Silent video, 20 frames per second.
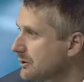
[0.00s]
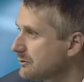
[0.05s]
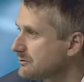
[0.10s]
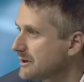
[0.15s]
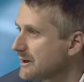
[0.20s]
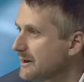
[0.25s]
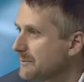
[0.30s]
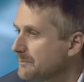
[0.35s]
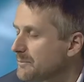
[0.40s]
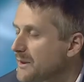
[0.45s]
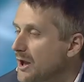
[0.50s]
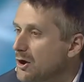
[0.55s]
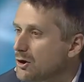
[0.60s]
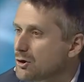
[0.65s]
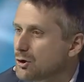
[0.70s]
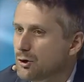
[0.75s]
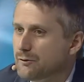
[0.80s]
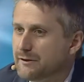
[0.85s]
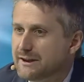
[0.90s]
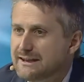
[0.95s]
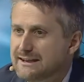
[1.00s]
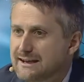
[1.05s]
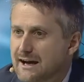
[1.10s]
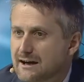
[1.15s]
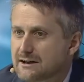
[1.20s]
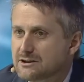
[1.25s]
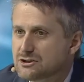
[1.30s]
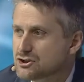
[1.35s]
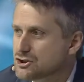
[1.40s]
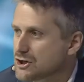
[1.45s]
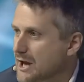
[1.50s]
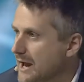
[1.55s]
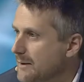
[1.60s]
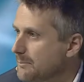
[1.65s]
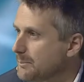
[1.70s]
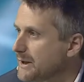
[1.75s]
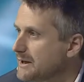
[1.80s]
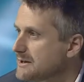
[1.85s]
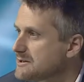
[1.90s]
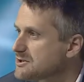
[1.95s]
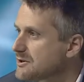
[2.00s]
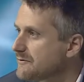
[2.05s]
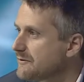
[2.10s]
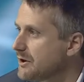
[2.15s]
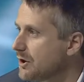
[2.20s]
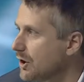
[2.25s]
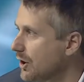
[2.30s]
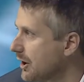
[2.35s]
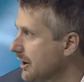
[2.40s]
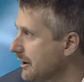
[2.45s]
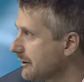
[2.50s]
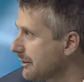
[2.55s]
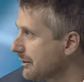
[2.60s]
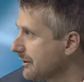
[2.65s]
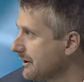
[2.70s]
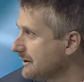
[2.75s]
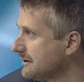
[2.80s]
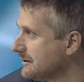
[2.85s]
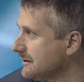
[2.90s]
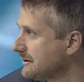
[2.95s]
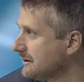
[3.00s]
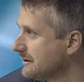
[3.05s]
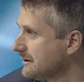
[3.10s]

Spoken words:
a program called the Young Champions of the Earth.